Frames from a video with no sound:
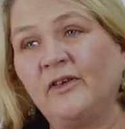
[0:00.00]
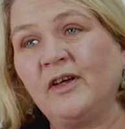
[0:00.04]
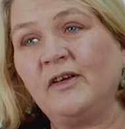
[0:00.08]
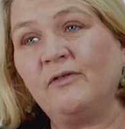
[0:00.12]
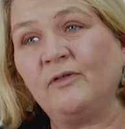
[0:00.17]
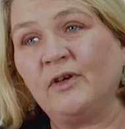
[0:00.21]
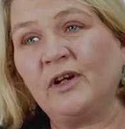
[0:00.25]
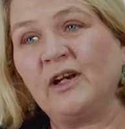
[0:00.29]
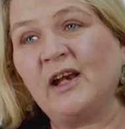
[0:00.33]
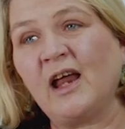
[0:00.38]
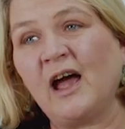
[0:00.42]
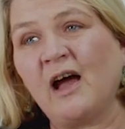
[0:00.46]

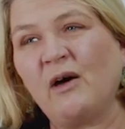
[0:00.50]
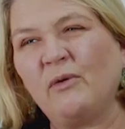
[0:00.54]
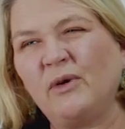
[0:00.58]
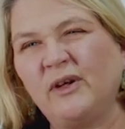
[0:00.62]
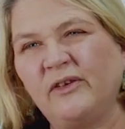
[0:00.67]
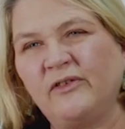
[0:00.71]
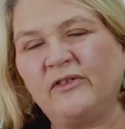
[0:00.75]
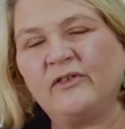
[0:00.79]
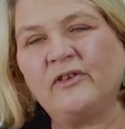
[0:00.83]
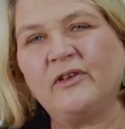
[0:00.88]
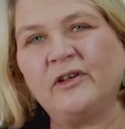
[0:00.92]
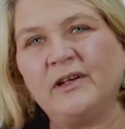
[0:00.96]
Even now, he
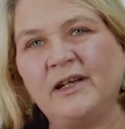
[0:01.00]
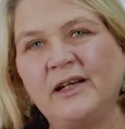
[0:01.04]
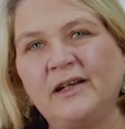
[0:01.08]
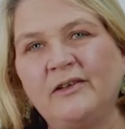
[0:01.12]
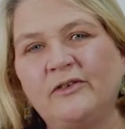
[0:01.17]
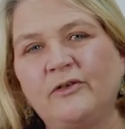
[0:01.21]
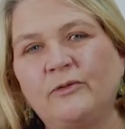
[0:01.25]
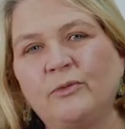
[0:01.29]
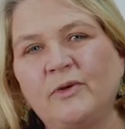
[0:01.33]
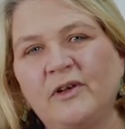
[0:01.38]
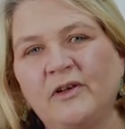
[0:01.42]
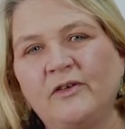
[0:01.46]
still
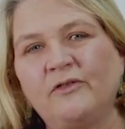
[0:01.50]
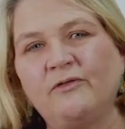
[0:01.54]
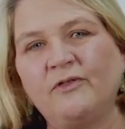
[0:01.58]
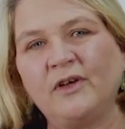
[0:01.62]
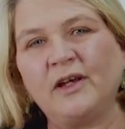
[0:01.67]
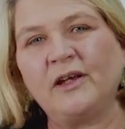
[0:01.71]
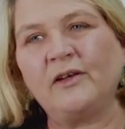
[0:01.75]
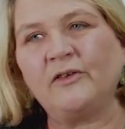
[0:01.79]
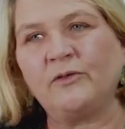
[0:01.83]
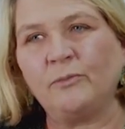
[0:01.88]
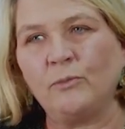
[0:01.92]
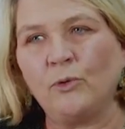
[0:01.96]
eats with his
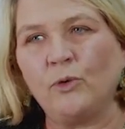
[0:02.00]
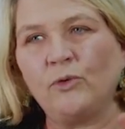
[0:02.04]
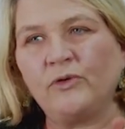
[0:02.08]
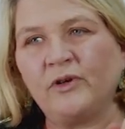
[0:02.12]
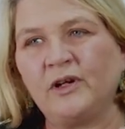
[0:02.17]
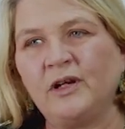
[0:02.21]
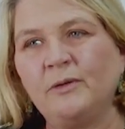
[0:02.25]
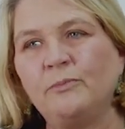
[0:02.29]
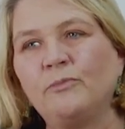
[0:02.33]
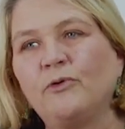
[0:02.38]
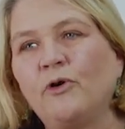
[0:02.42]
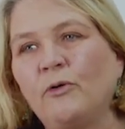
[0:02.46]
fingers more
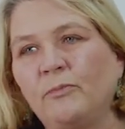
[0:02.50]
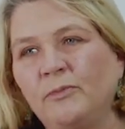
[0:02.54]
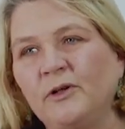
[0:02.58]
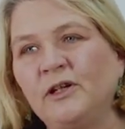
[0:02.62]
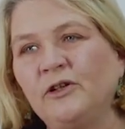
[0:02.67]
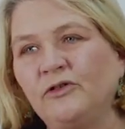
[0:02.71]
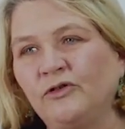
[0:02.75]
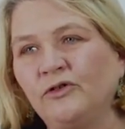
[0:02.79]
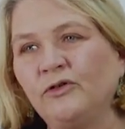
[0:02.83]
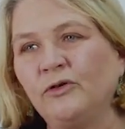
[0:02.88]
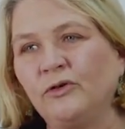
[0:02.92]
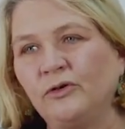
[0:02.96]
than he probably
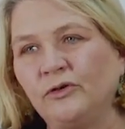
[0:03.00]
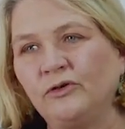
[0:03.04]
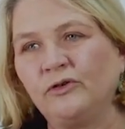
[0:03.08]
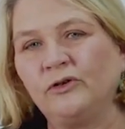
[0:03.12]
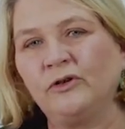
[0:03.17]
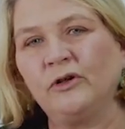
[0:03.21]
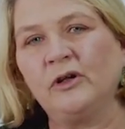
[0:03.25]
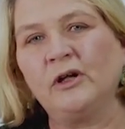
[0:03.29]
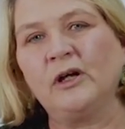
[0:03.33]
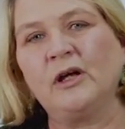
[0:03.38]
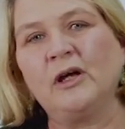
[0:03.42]
should.